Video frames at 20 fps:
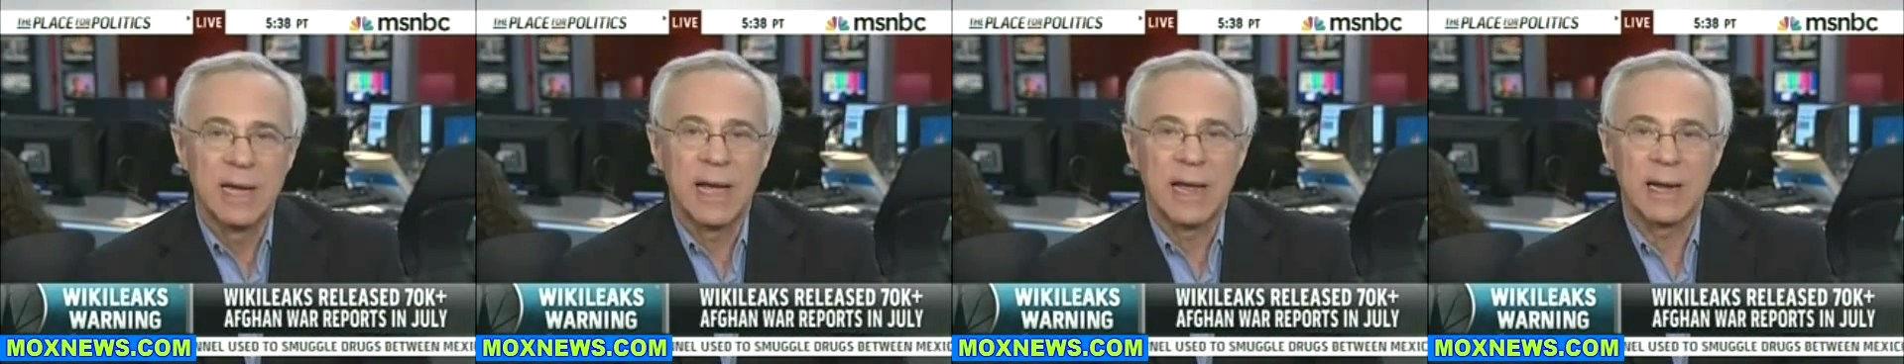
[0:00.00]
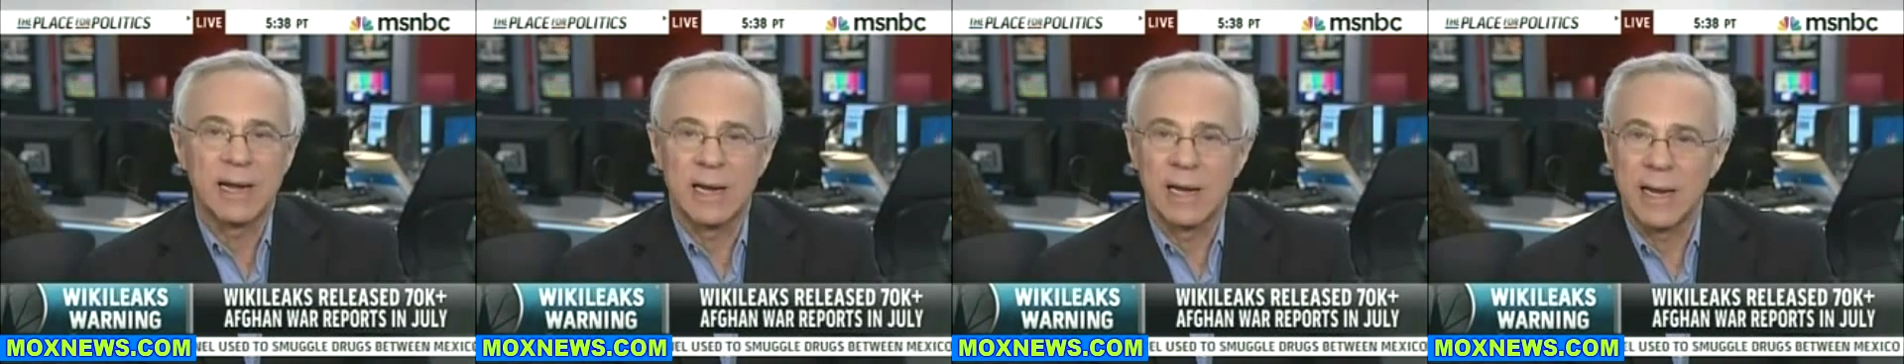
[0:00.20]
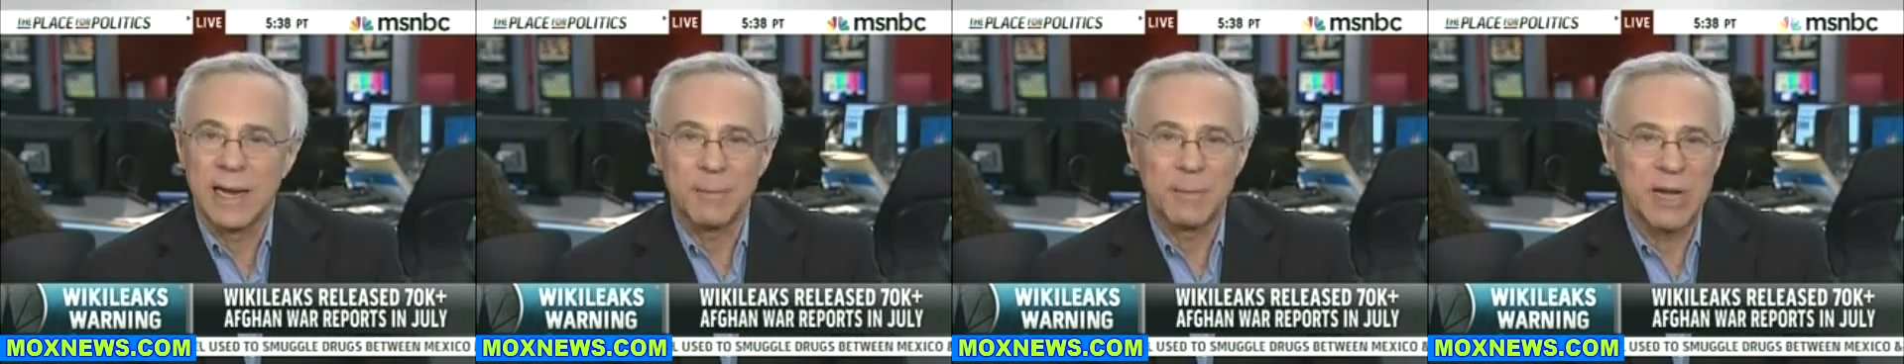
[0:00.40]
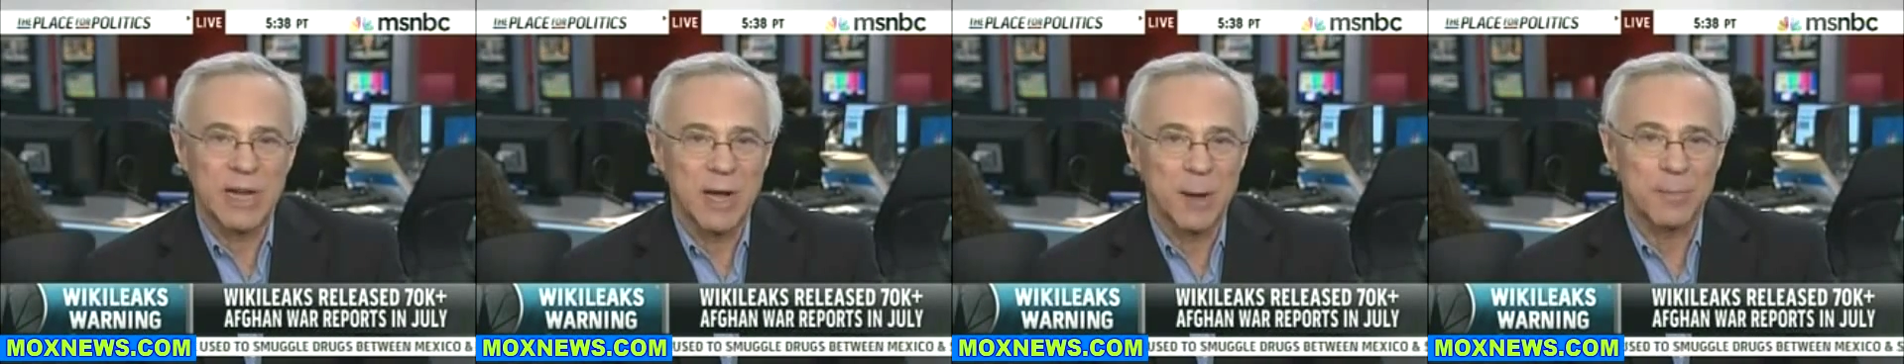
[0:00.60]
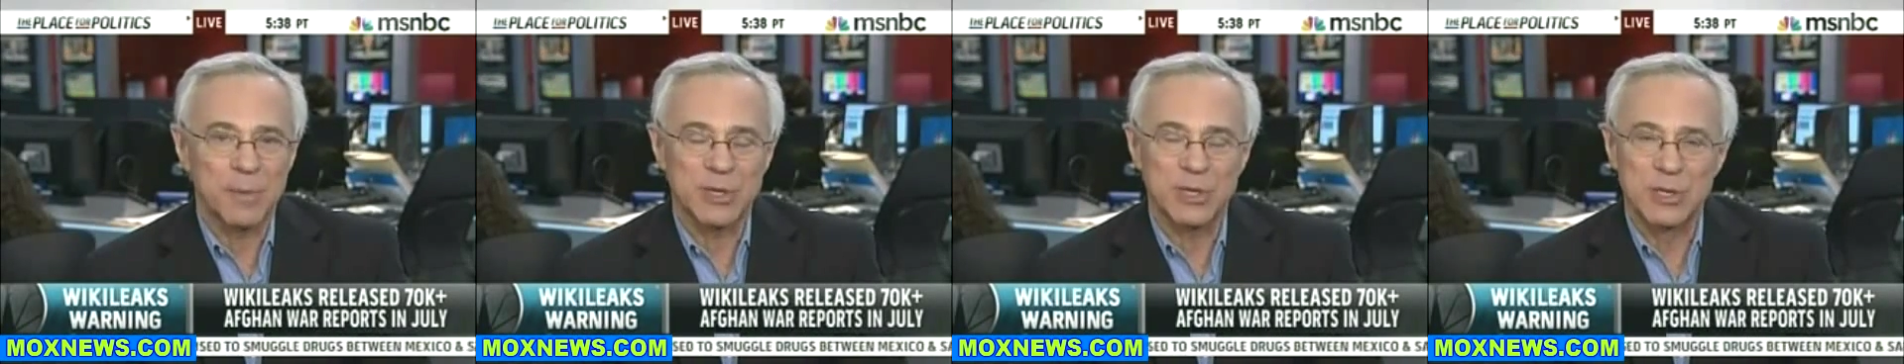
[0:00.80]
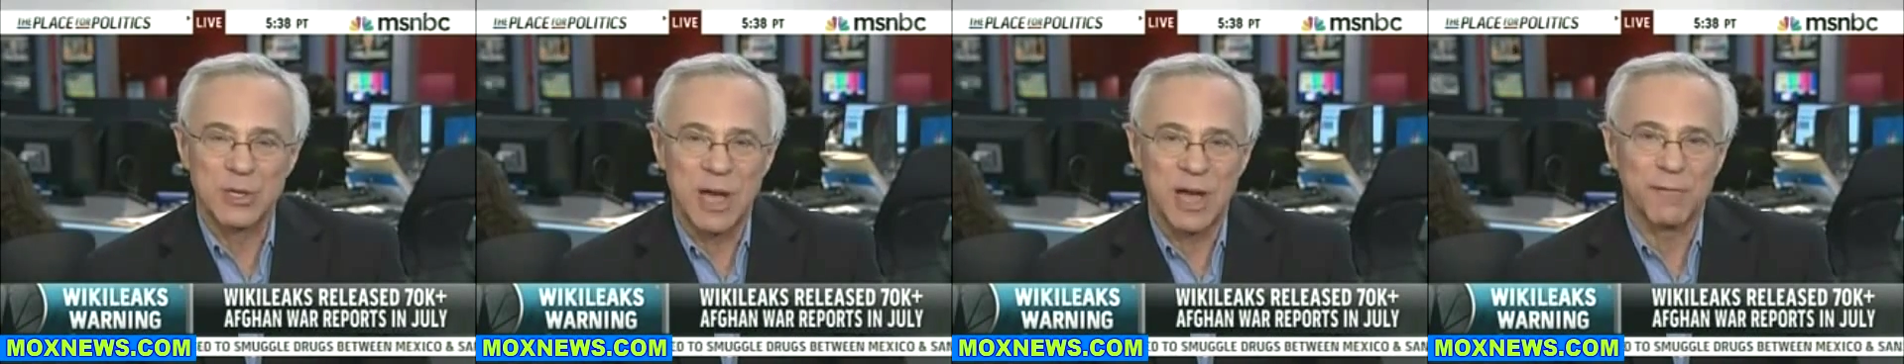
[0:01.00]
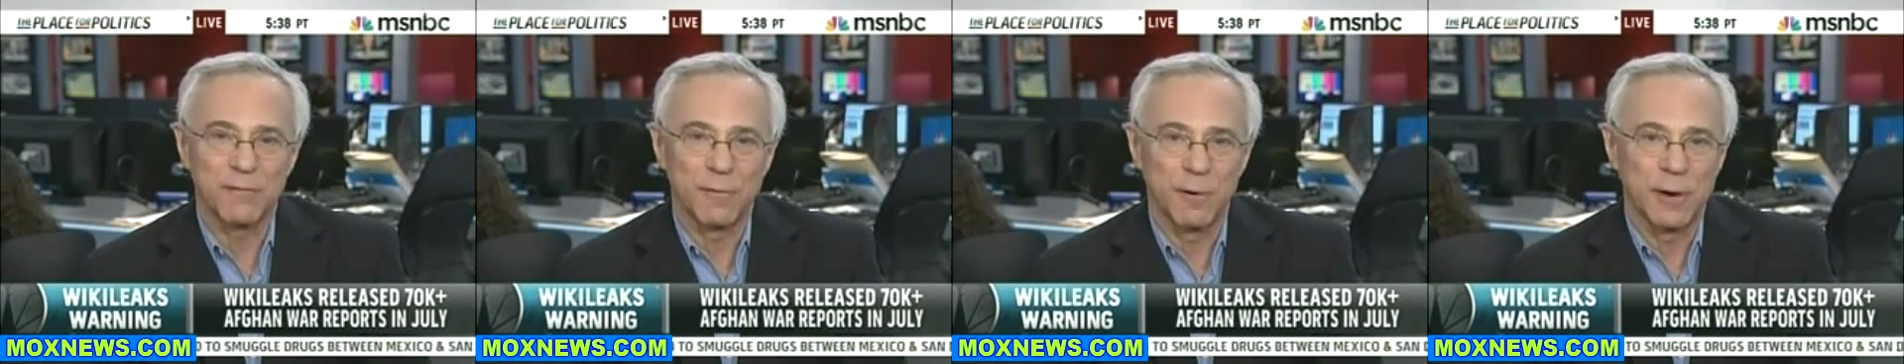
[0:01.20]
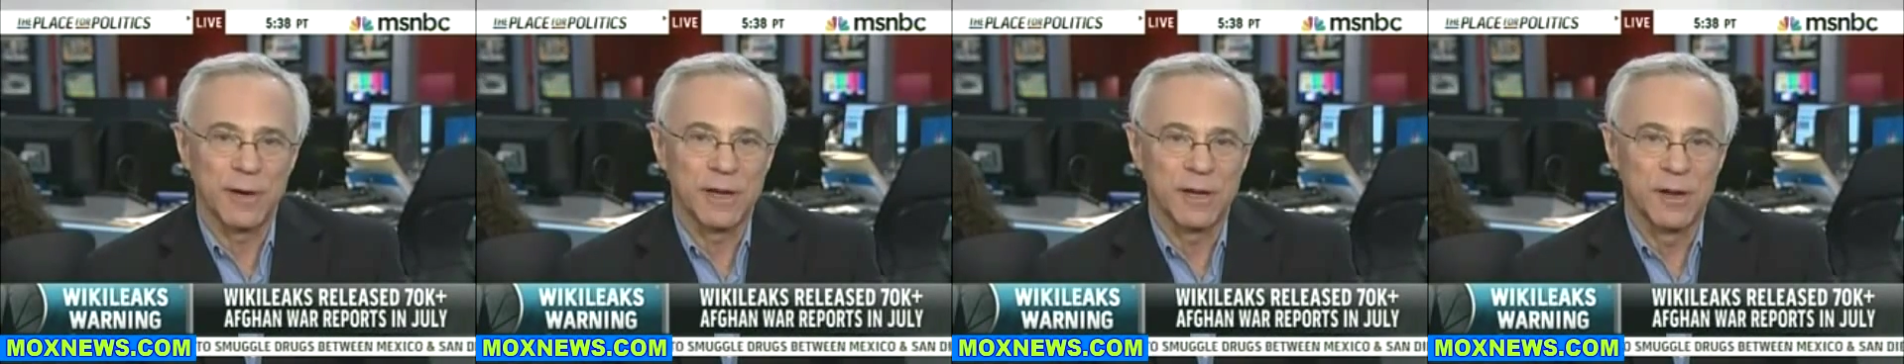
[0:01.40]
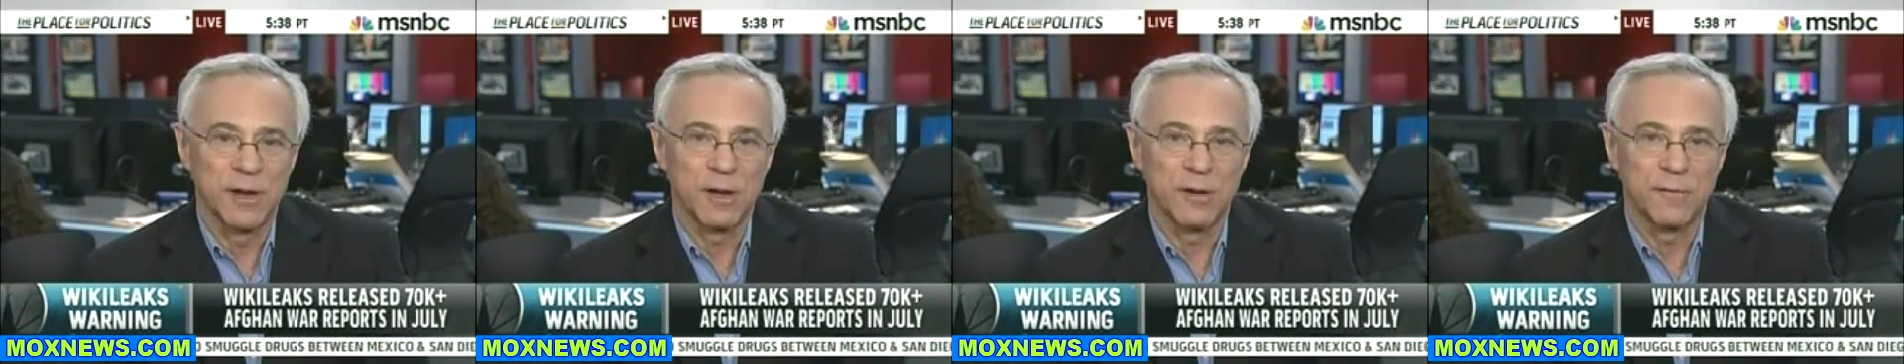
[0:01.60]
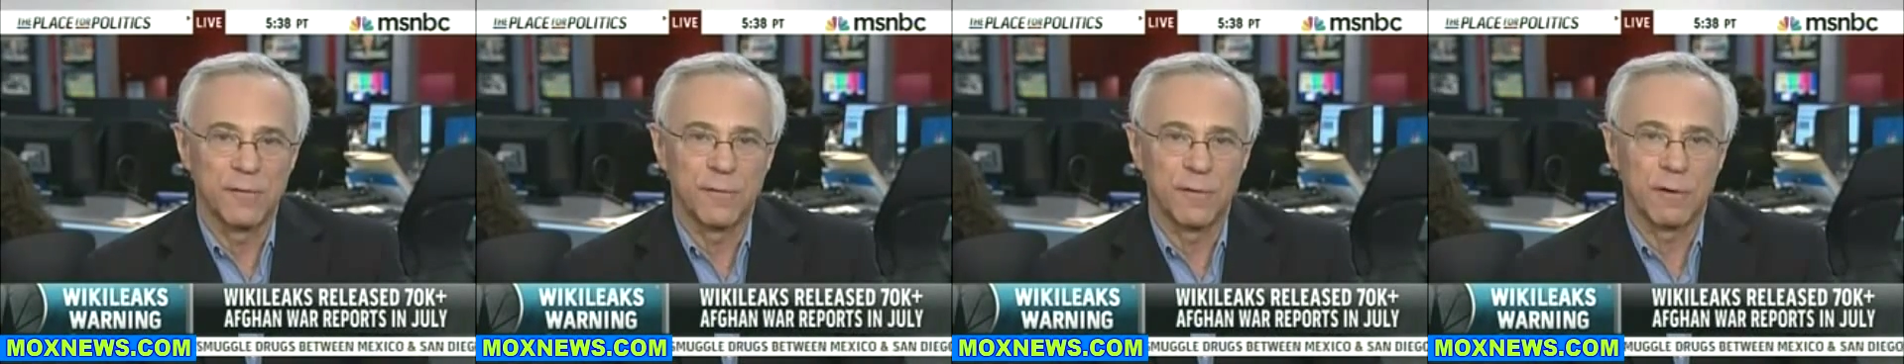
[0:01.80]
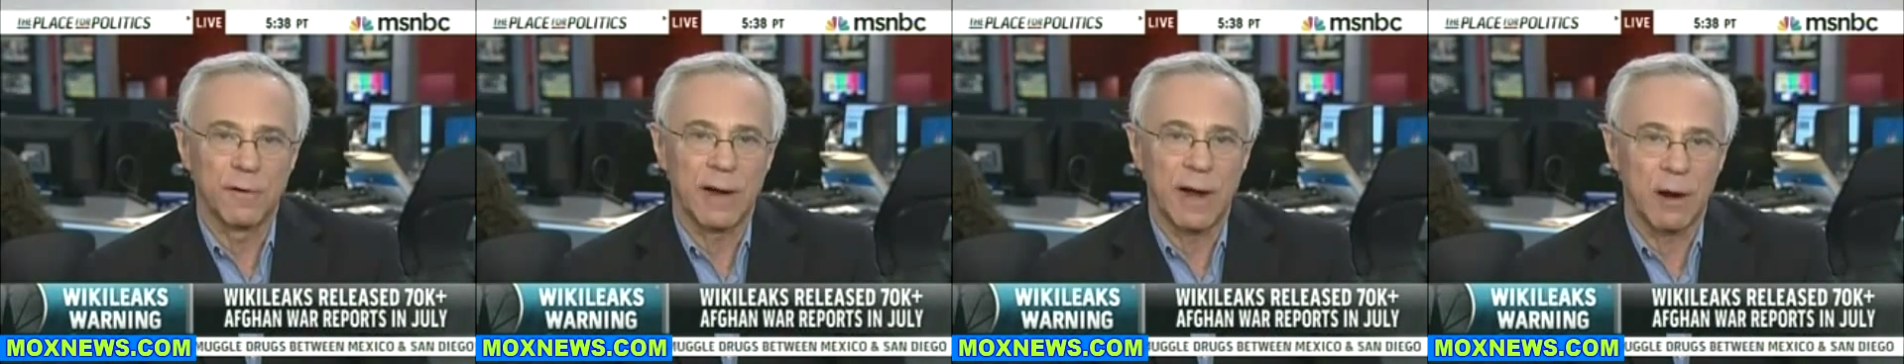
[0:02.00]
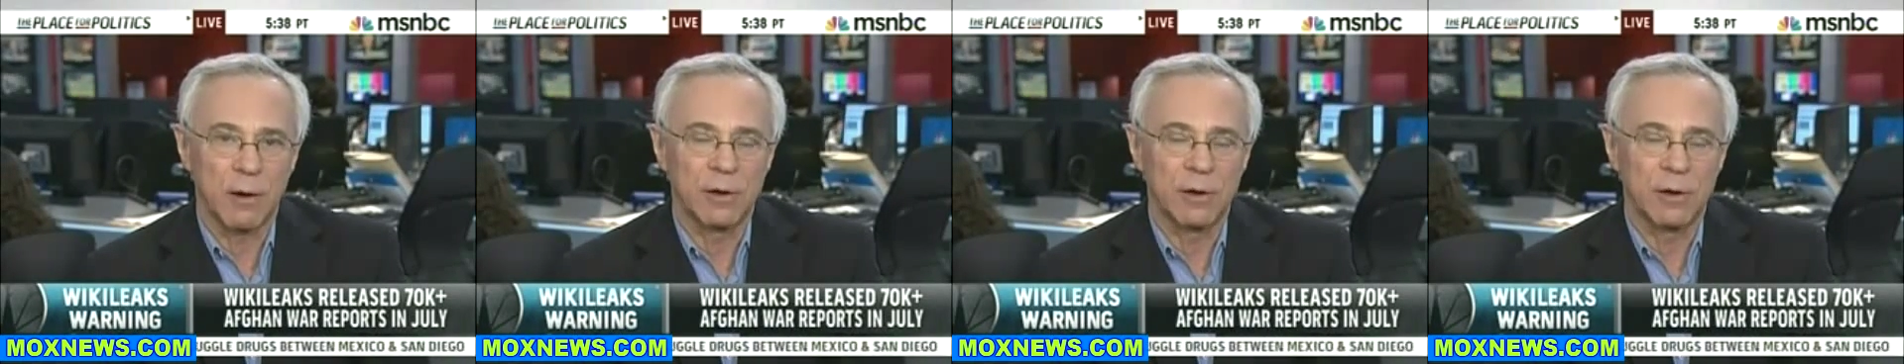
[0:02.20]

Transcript: And clamming up is not very good for